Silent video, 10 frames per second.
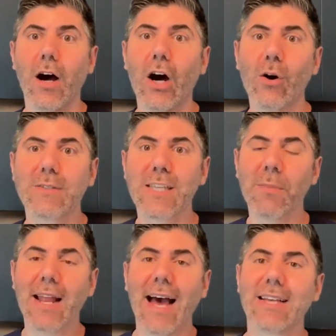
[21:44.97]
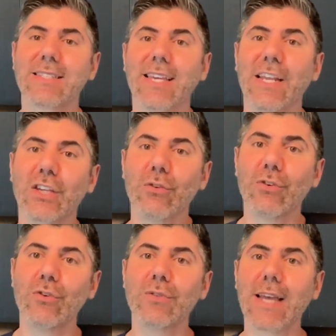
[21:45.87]
Oh, someone asked, can you
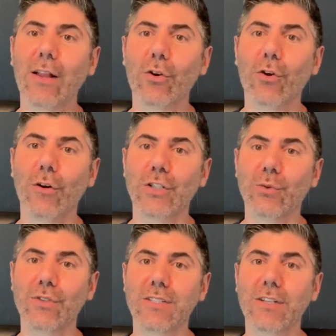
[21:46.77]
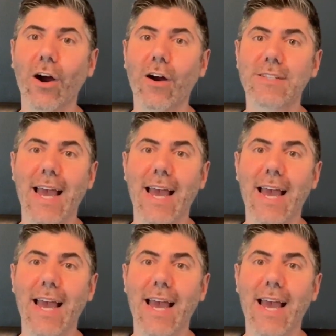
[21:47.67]
use Ellacor to reduce scars